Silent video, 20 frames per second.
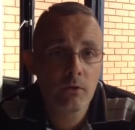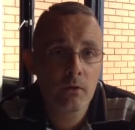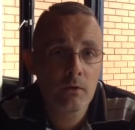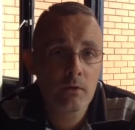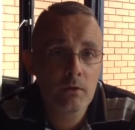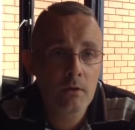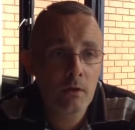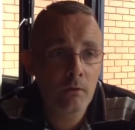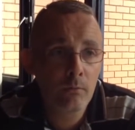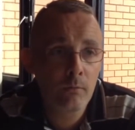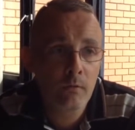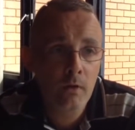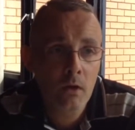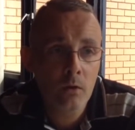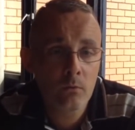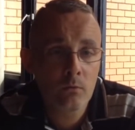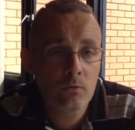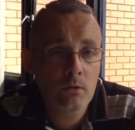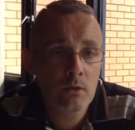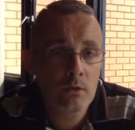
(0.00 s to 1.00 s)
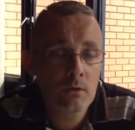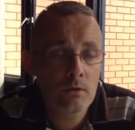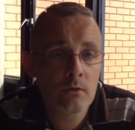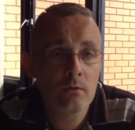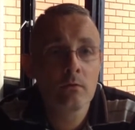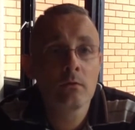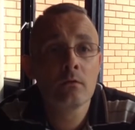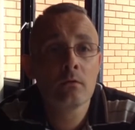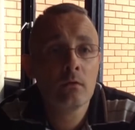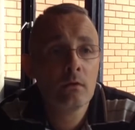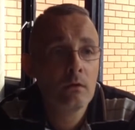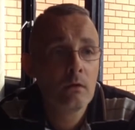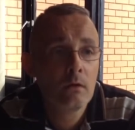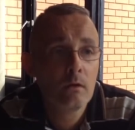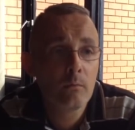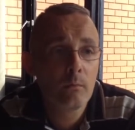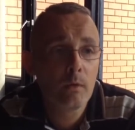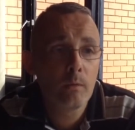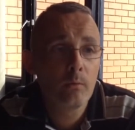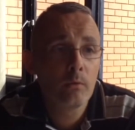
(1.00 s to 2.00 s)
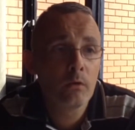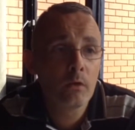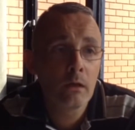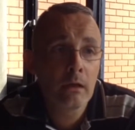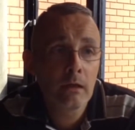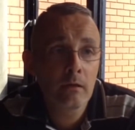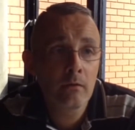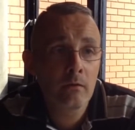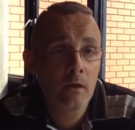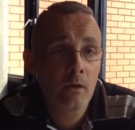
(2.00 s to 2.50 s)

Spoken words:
yourself with coaches and people like that.